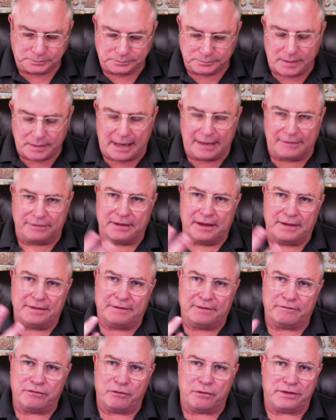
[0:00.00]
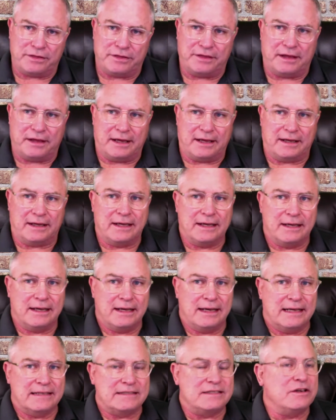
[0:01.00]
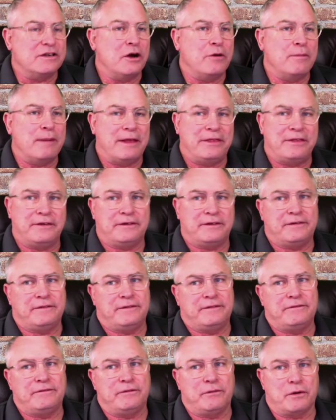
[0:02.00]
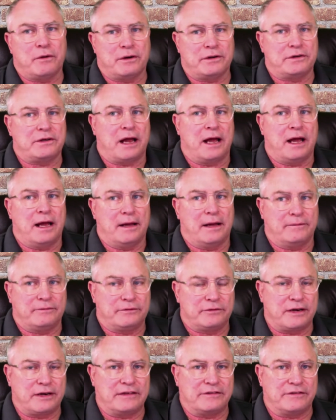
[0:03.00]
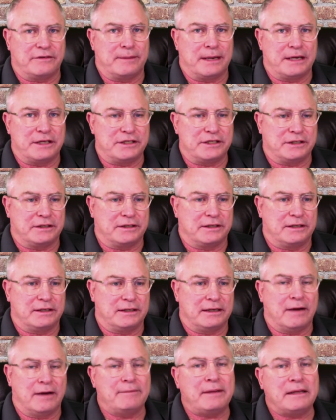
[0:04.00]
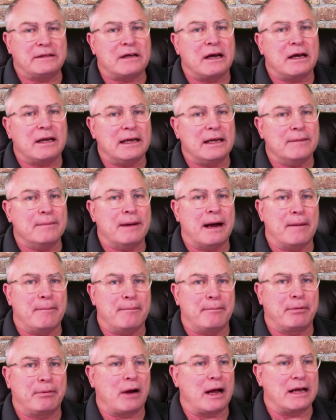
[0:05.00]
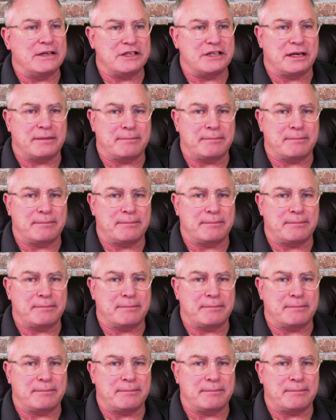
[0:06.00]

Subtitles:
And then the fourth thing is no method for transformation. Now, I'm not talking about project